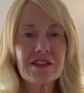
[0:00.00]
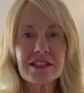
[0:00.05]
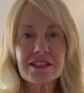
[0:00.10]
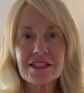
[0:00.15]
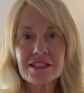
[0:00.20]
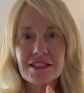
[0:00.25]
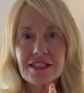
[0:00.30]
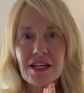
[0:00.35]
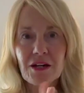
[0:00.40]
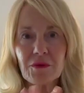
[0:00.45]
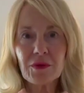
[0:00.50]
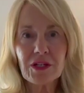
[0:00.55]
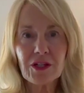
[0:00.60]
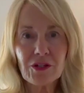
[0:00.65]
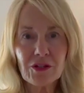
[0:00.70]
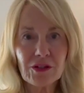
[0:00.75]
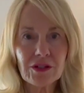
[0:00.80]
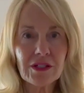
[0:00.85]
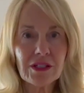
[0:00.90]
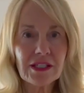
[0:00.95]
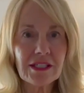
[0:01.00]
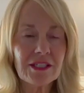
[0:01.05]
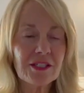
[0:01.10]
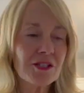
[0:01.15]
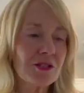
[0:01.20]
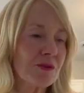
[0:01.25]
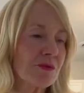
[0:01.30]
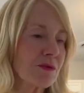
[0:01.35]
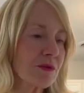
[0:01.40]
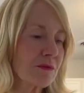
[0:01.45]
This is how we currently
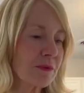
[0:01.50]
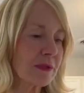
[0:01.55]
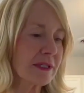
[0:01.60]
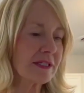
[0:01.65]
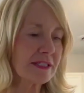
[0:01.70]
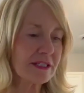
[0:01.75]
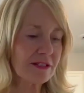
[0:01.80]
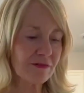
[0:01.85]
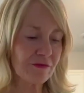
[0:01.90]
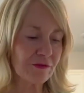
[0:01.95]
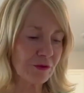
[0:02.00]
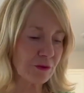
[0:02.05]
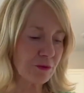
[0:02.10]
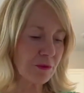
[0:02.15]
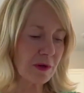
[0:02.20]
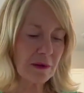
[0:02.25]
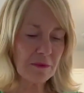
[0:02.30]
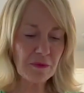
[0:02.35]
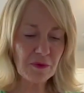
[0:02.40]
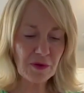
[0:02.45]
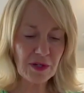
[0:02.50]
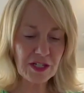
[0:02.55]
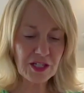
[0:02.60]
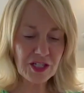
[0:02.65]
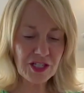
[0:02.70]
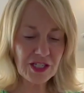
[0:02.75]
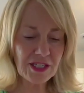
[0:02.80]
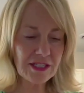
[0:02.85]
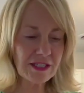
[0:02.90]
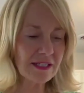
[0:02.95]
do Ruby's food
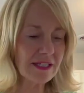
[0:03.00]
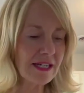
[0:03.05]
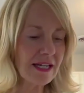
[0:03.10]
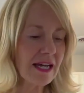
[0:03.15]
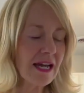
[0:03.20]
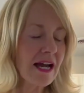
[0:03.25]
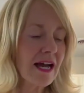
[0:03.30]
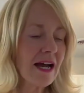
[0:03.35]
preparation.